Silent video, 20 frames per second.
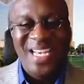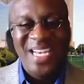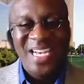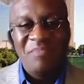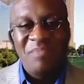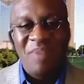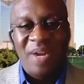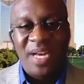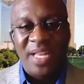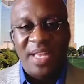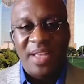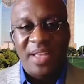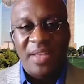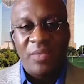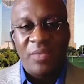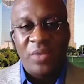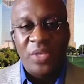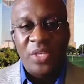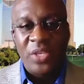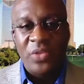But
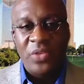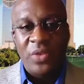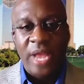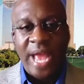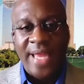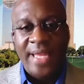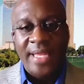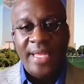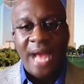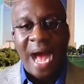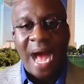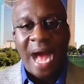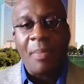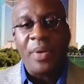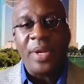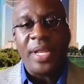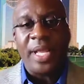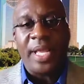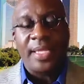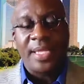when you're
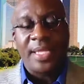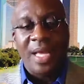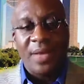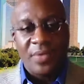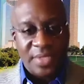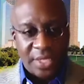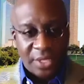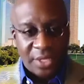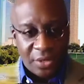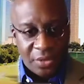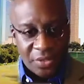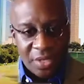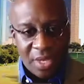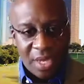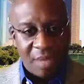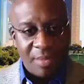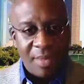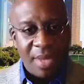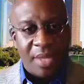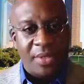operating at levels like you're
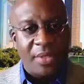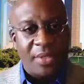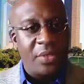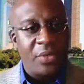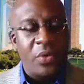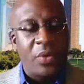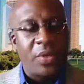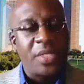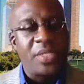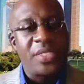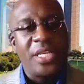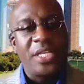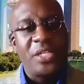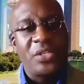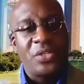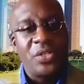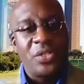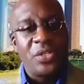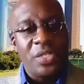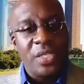talking about in an
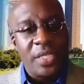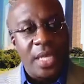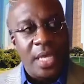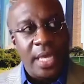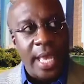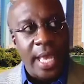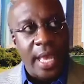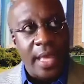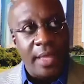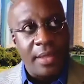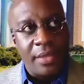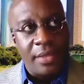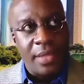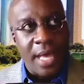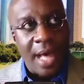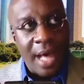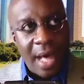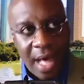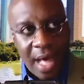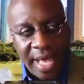organization, at the
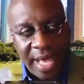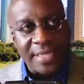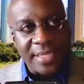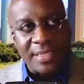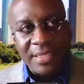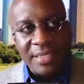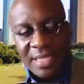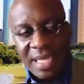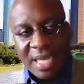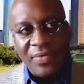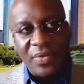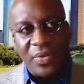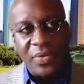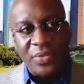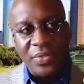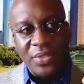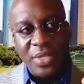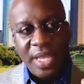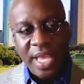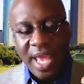highest
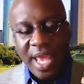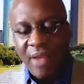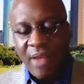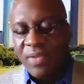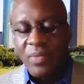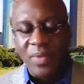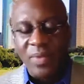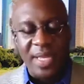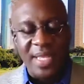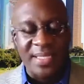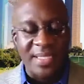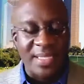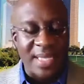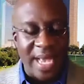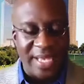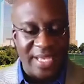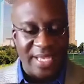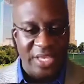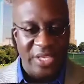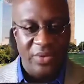levels, everyone has an
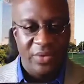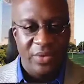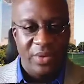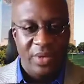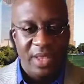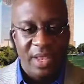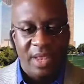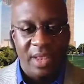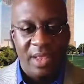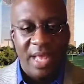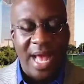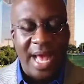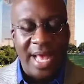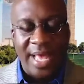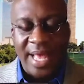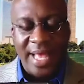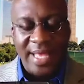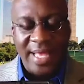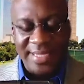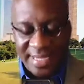IQ.
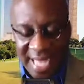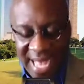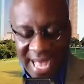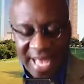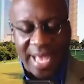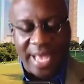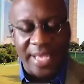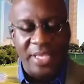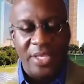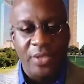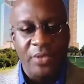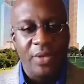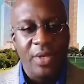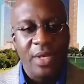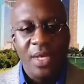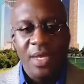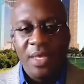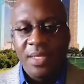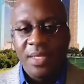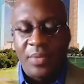Has a high IQ.
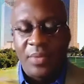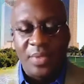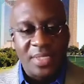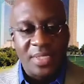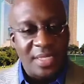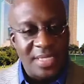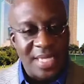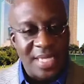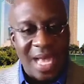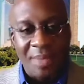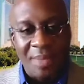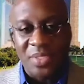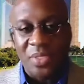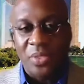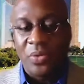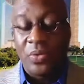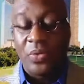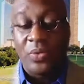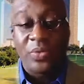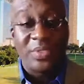They went to the top
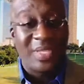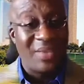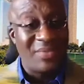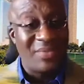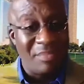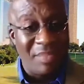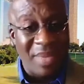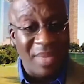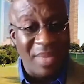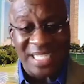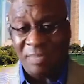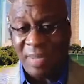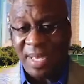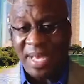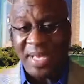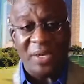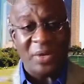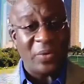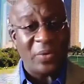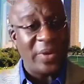schools. They have the best
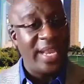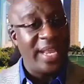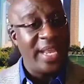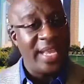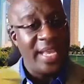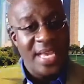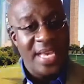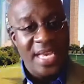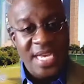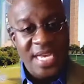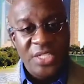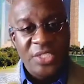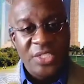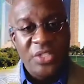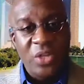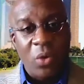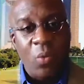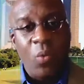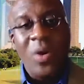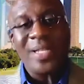pedigree.
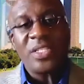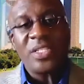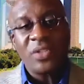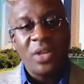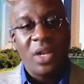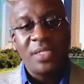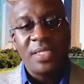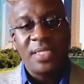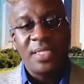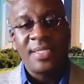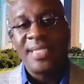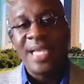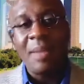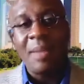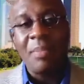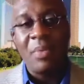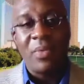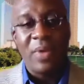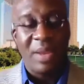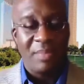So what starts to
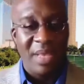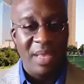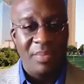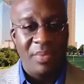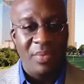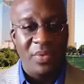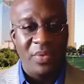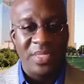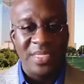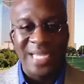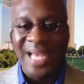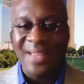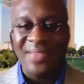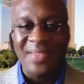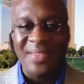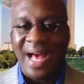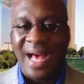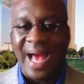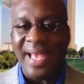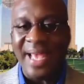separate people is not
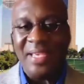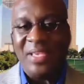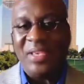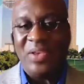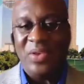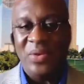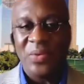the IQ,